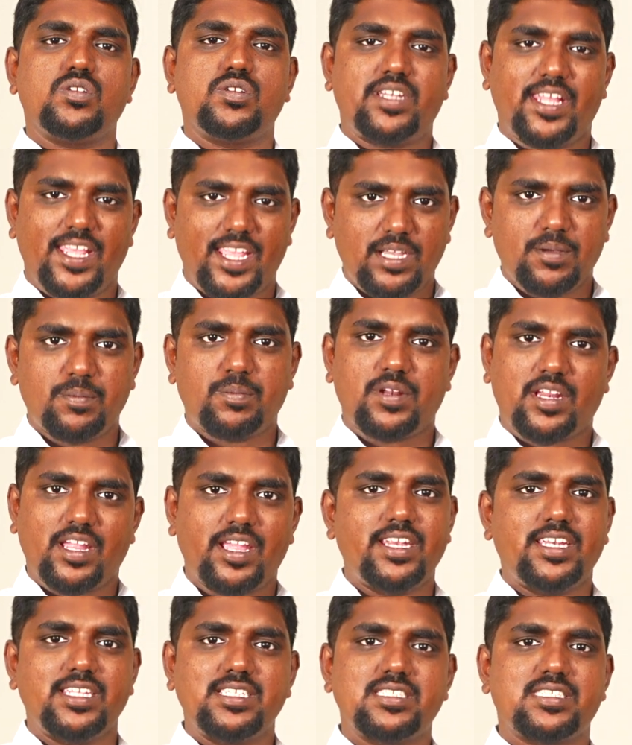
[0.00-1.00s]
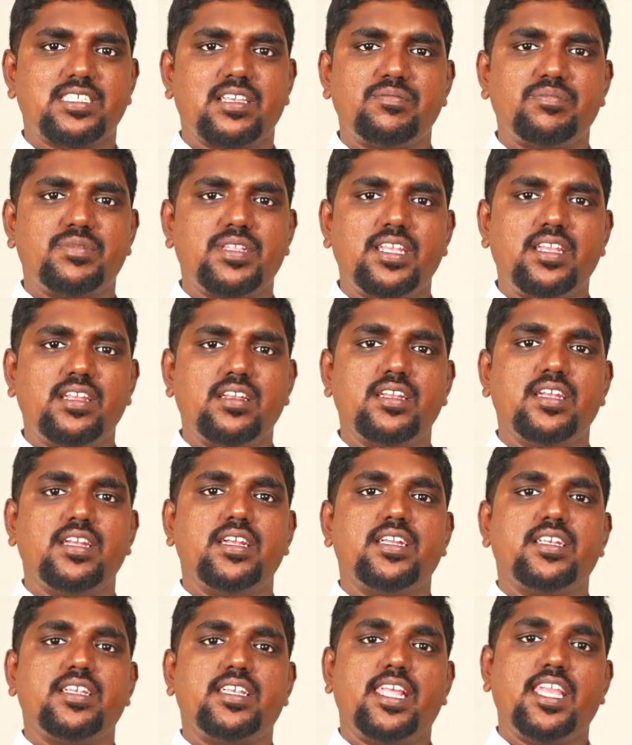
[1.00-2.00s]
to take pride in something,
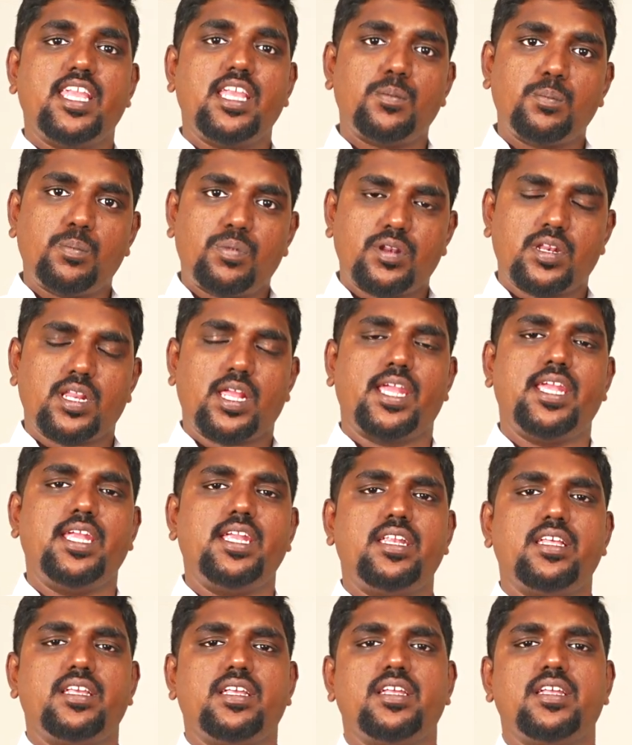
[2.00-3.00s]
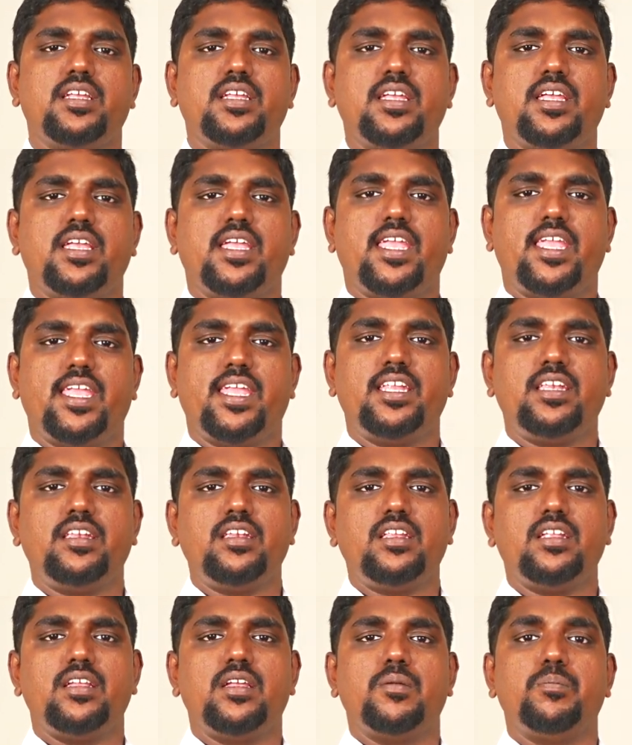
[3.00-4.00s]
take pride
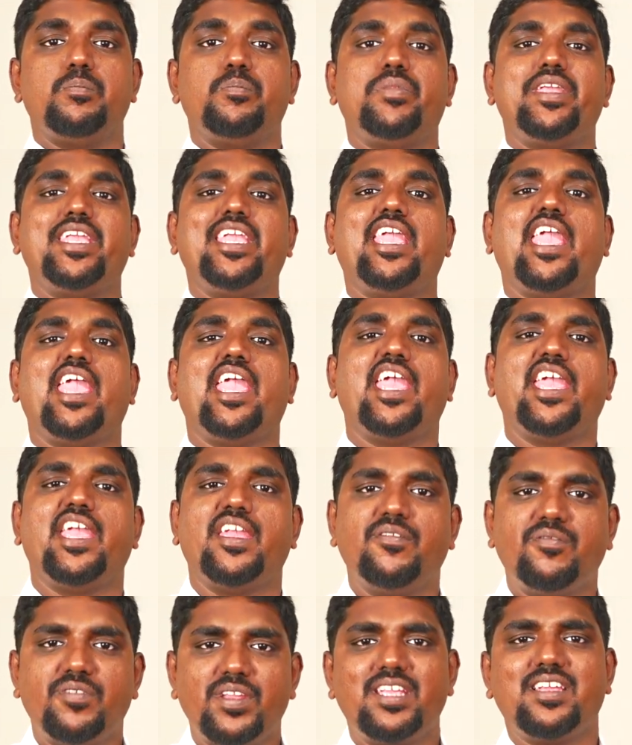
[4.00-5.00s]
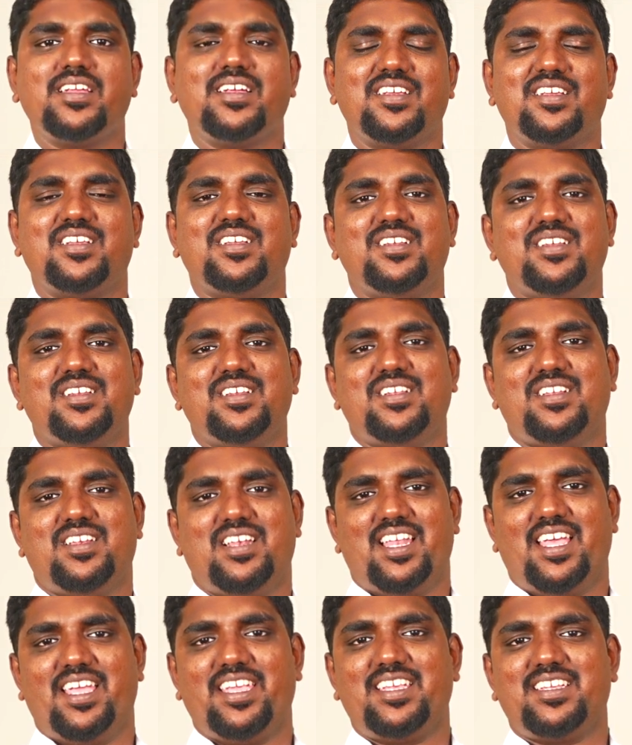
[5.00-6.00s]
in behaving
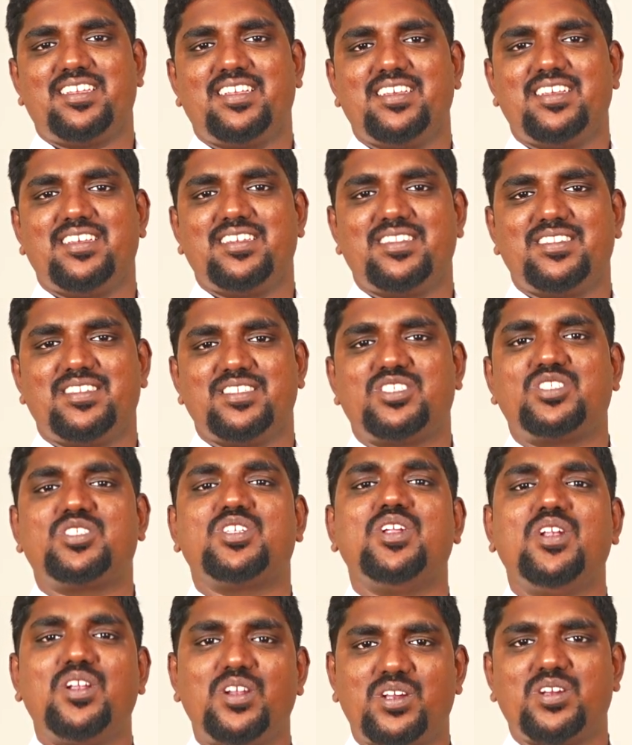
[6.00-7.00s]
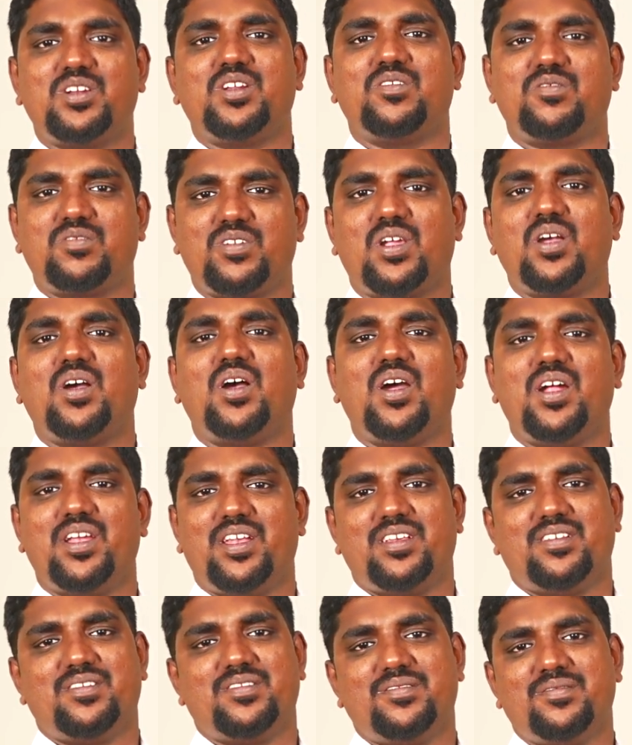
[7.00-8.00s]
like the children of
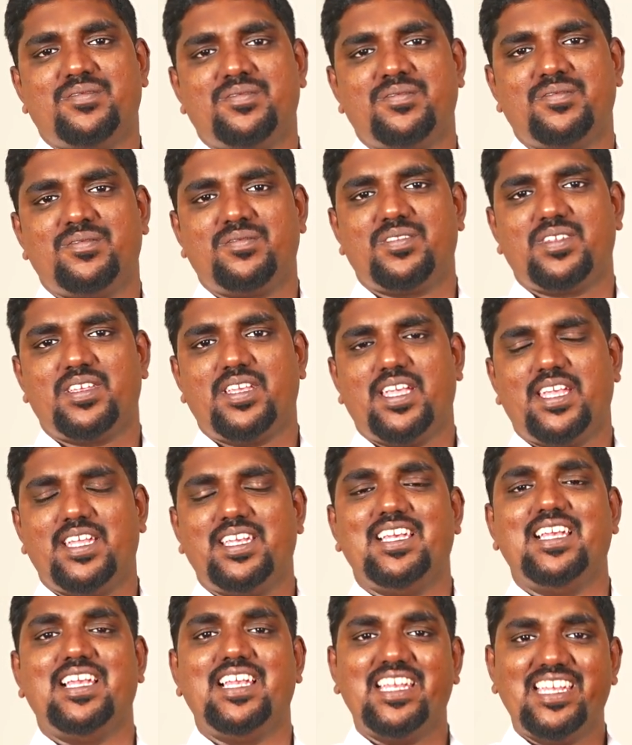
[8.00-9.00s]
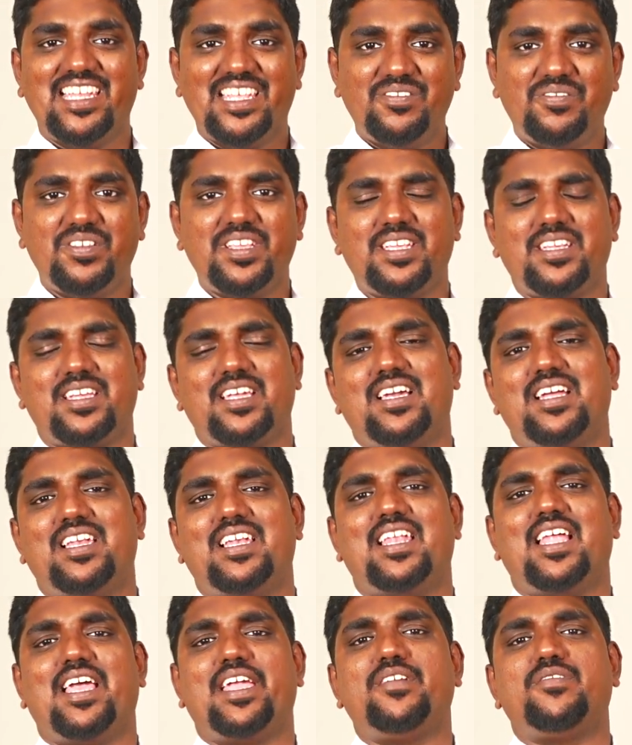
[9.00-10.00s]
God, in living a
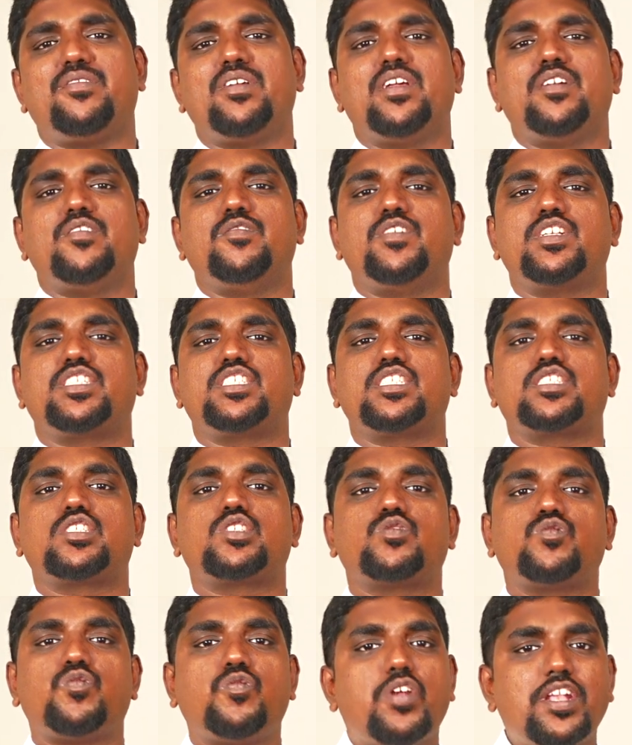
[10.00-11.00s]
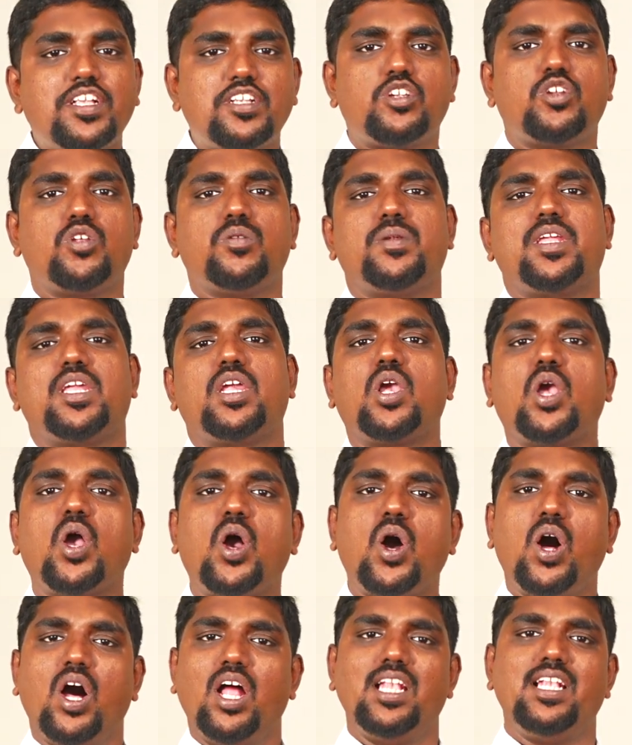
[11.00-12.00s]
life which is fit to be
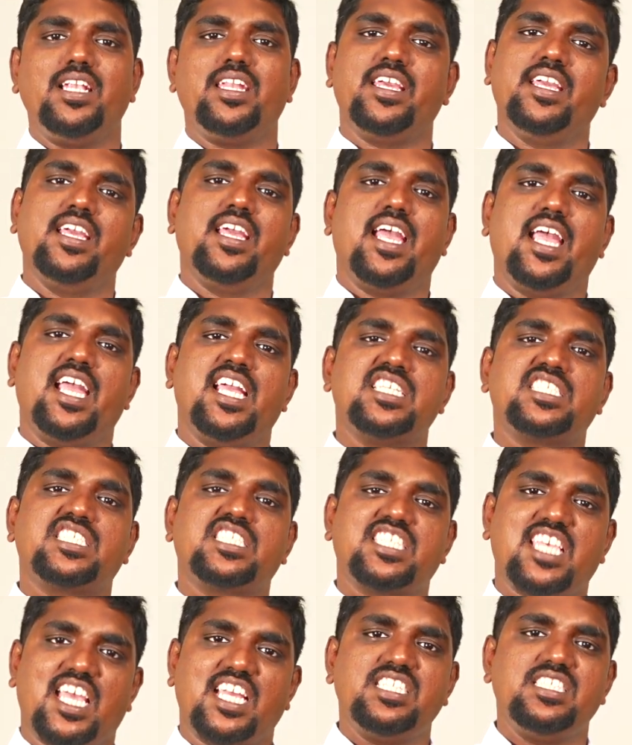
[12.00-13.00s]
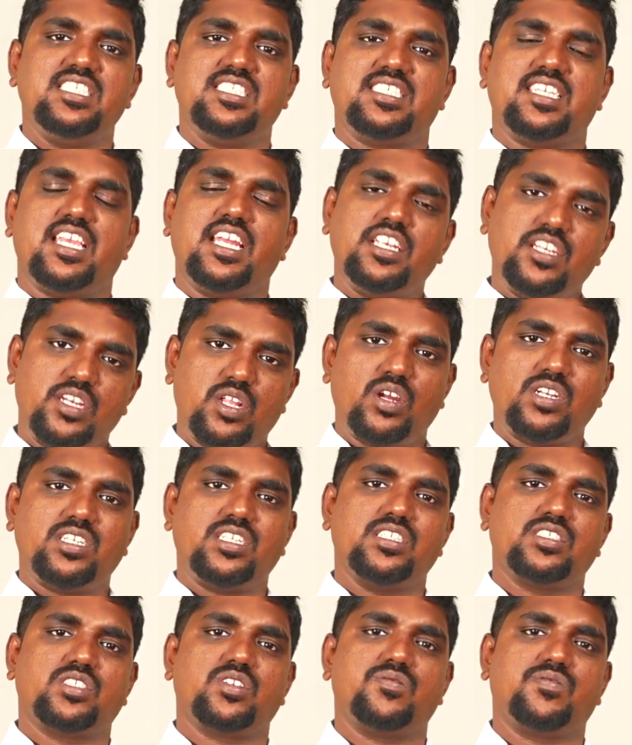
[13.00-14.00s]
called as sons and
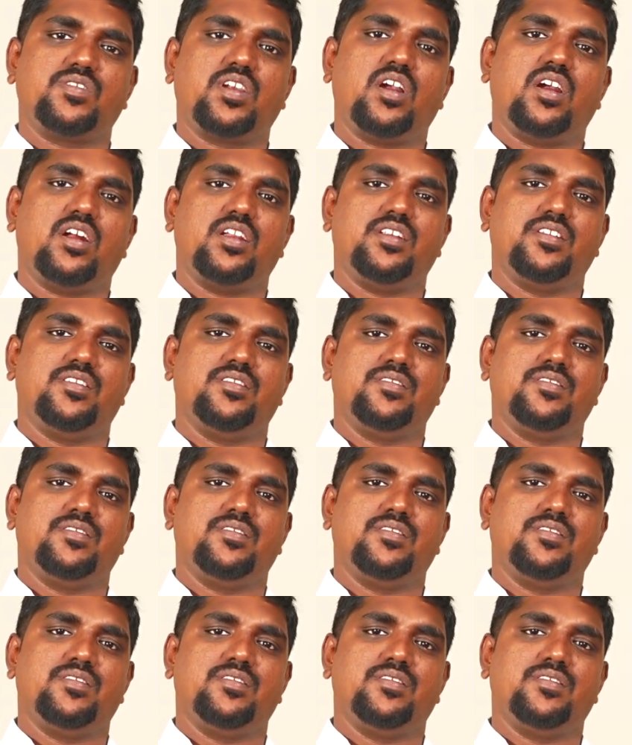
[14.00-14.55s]
daughters of God.